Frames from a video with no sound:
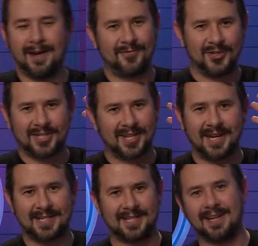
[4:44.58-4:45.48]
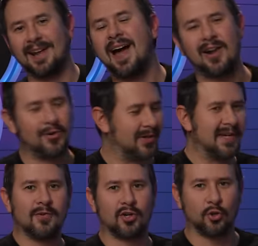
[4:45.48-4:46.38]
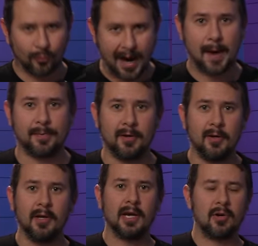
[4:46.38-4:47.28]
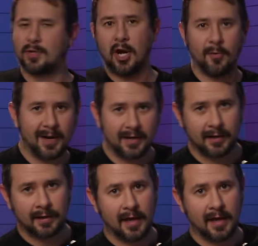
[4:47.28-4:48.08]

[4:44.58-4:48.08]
have just like said, I don't give a crap. I don't care about any of